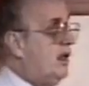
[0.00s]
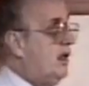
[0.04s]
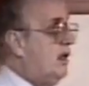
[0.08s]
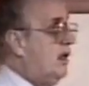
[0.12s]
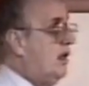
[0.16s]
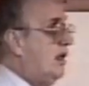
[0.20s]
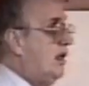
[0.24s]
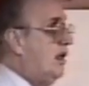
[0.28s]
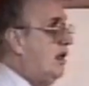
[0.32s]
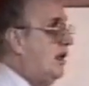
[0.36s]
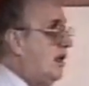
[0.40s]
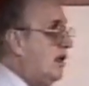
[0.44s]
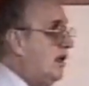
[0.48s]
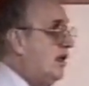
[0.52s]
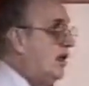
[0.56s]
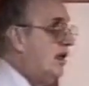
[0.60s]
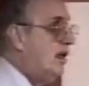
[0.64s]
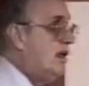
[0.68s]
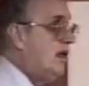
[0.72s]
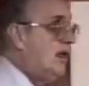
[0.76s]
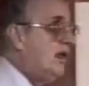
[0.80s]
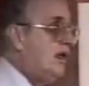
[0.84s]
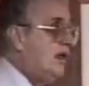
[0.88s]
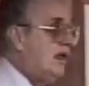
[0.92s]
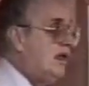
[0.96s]

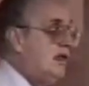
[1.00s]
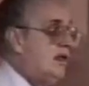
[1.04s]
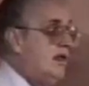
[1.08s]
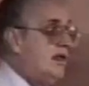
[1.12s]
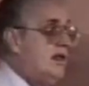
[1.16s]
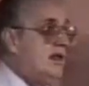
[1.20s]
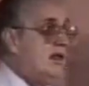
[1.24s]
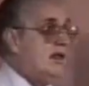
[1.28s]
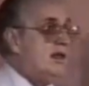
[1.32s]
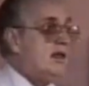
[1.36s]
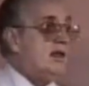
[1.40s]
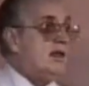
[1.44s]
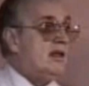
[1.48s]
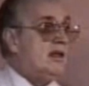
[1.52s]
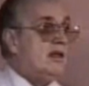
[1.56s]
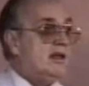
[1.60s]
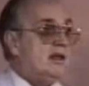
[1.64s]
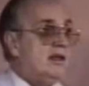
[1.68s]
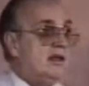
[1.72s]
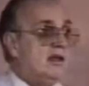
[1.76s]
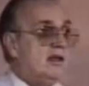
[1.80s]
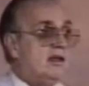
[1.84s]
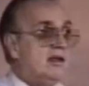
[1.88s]
(silence)